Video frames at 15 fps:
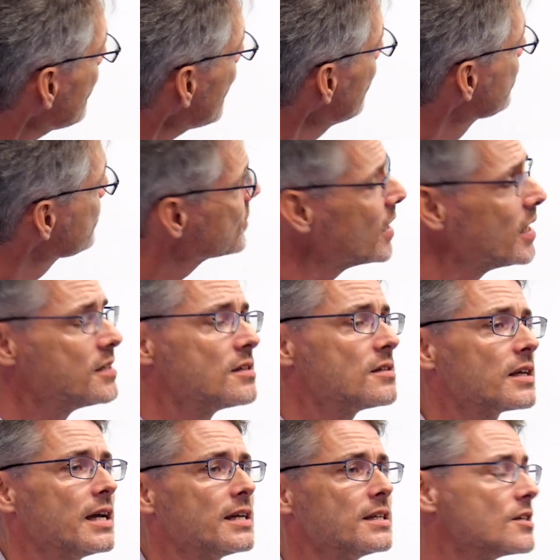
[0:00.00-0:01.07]
The sizes are
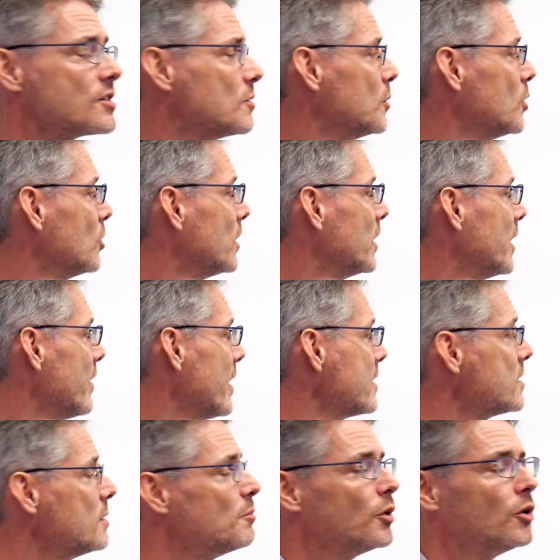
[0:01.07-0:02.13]
getting smaller, and
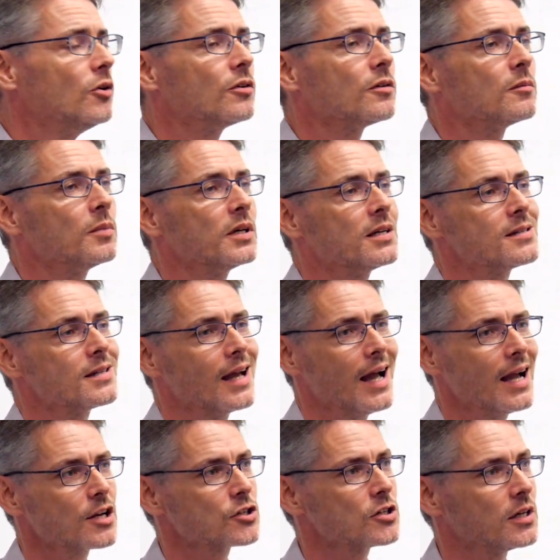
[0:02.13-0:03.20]
that's important because
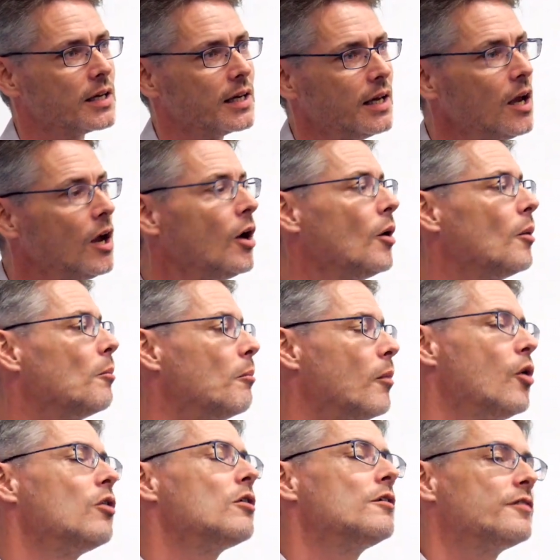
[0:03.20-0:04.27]
actually
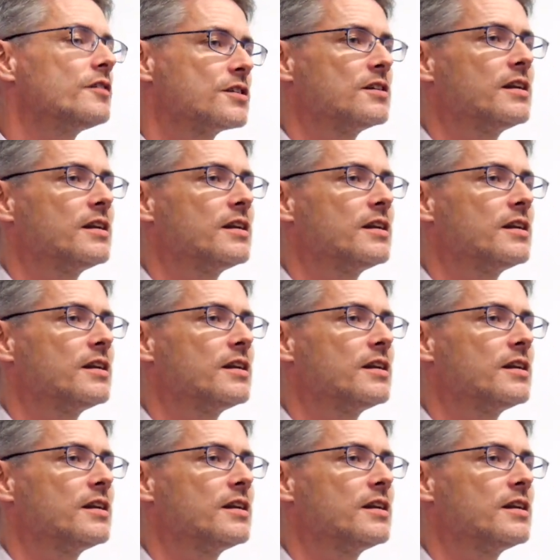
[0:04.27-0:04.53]
more of us